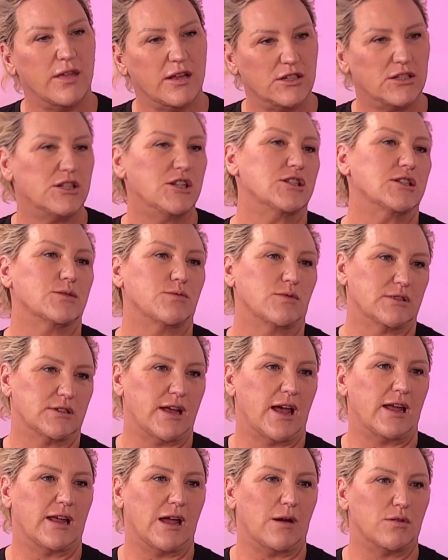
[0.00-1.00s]
I think she just wants
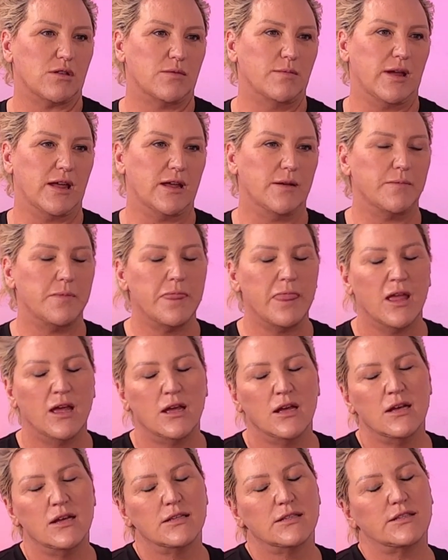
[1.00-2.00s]
to hang out with me.
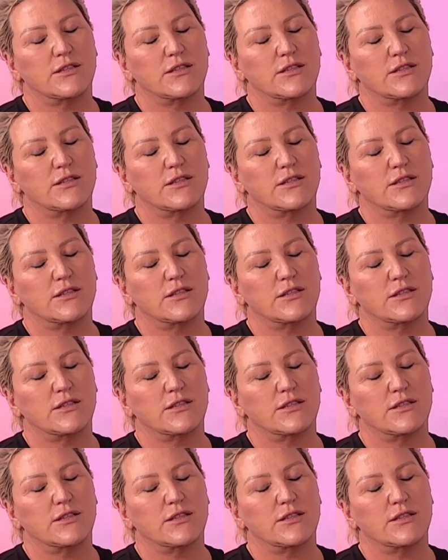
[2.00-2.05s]
Mm-hmm.